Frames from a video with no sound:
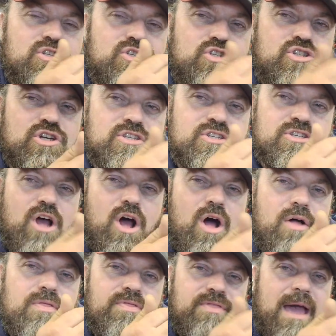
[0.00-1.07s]
just
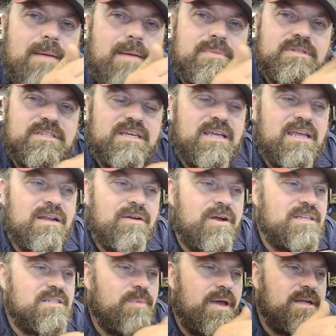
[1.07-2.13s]
on that particular
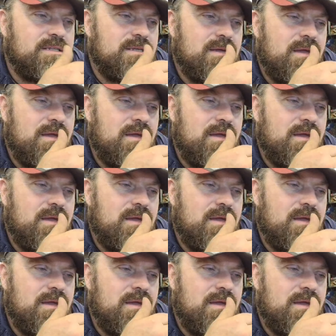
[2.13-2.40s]
aspect.